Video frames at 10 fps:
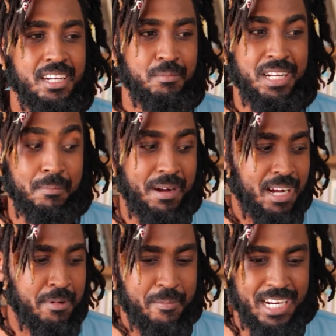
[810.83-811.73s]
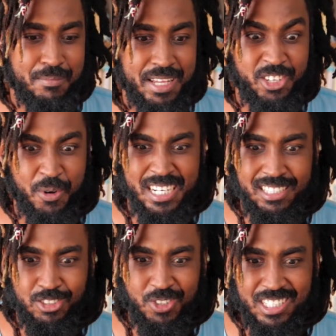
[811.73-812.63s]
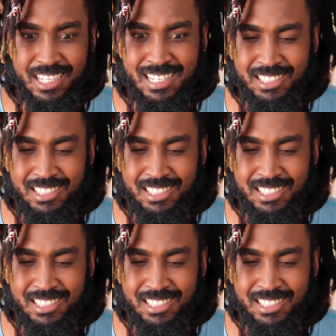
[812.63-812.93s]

But in the back of my mind, I'm like, yo, I need to do this.